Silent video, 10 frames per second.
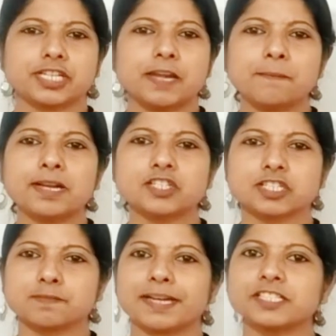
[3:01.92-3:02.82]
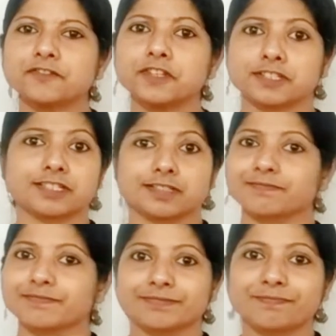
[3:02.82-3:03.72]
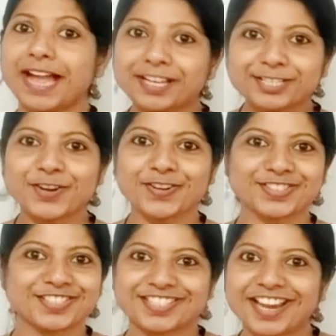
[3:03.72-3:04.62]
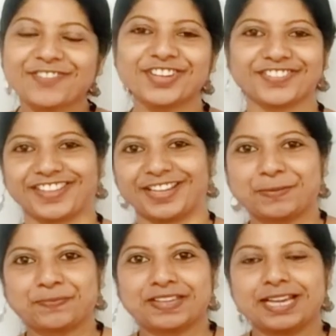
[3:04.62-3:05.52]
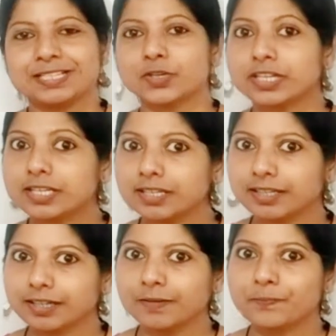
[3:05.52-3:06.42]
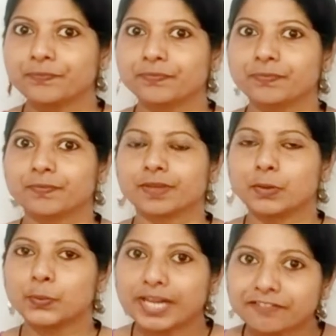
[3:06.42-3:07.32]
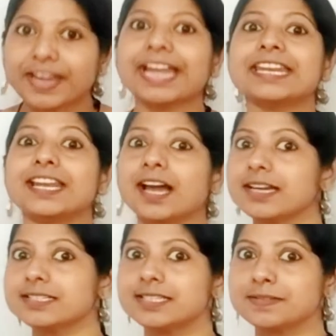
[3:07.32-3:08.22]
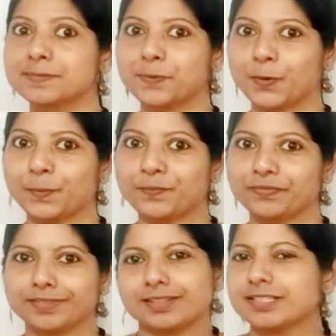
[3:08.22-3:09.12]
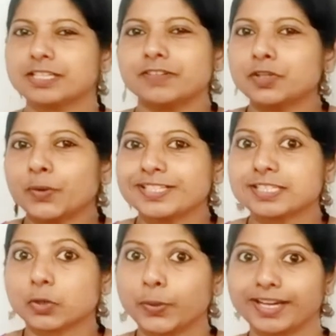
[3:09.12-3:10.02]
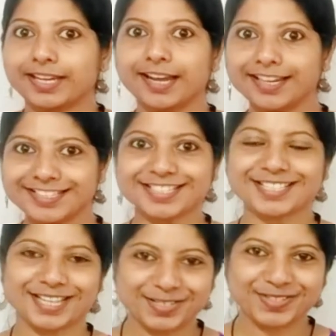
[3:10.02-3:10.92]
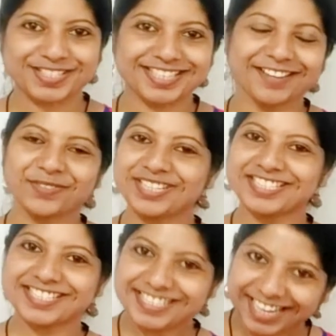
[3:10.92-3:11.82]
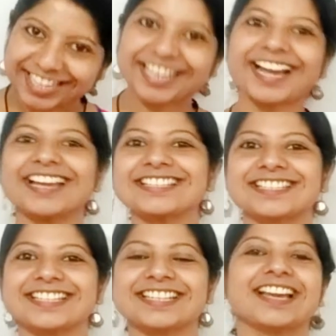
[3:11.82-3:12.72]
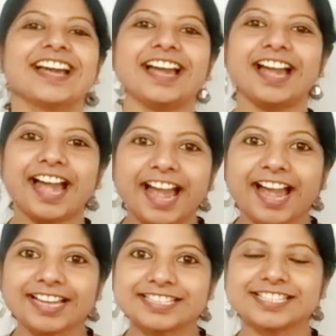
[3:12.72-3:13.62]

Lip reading: images, metaphors, paradoxes, everything. So here we have analyzed this poem. That is, even though it is a quick analysis, I should say, we just analyzed it and